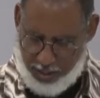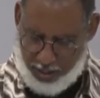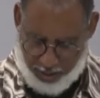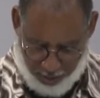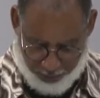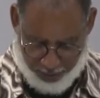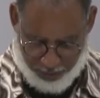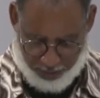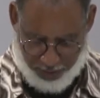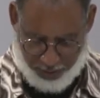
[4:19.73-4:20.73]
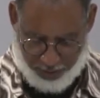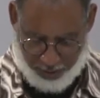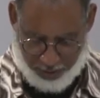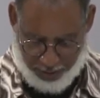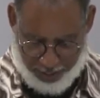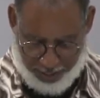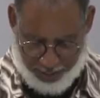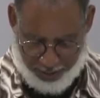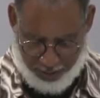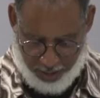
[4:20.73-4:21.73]
Hurry to me,
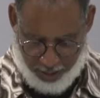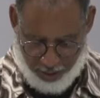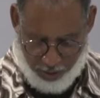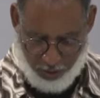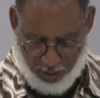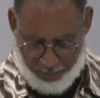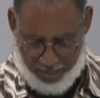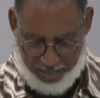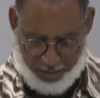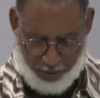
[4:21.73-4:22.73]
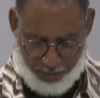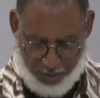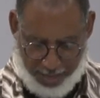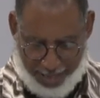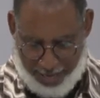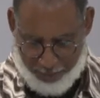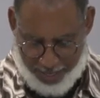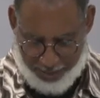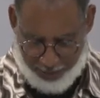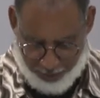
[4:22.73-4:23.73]
God. You are my help and
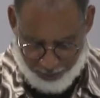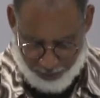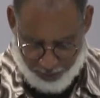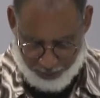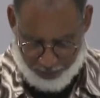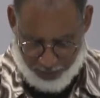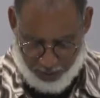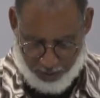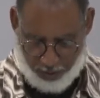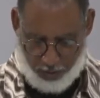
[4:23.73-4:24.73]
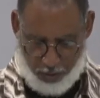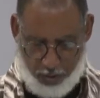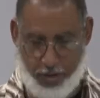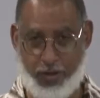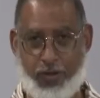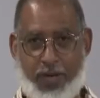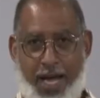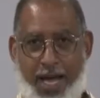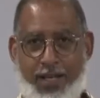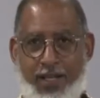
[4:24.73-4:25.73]
my deliverer. Lord, do
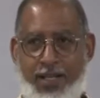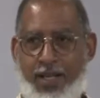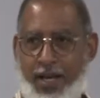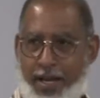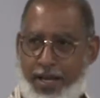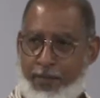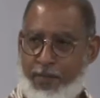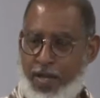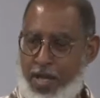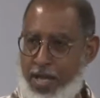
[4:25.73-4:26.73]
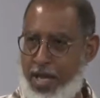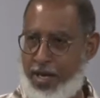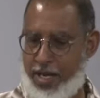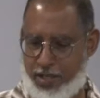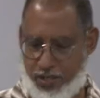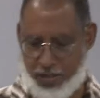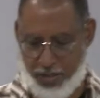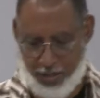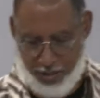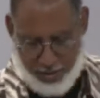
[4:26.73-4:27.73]
not delay. And
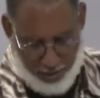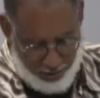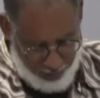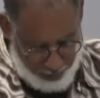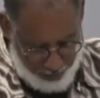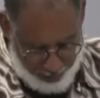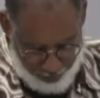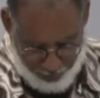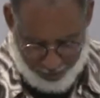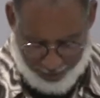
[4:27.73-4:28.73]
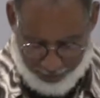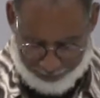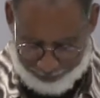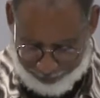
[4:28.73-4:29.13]
let's continue in prayer.